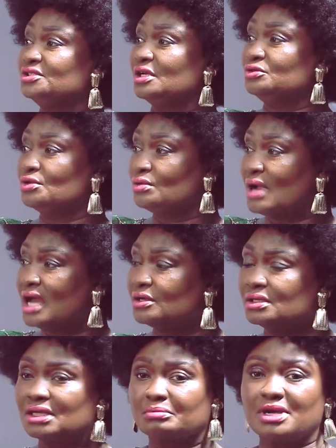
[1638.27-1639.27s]
and
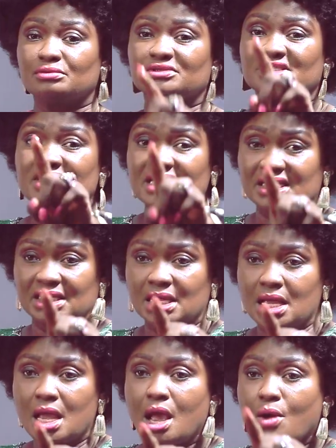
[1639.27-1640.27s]
all that. See,
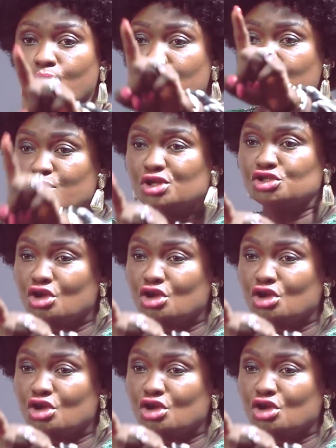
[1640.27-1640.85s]
we will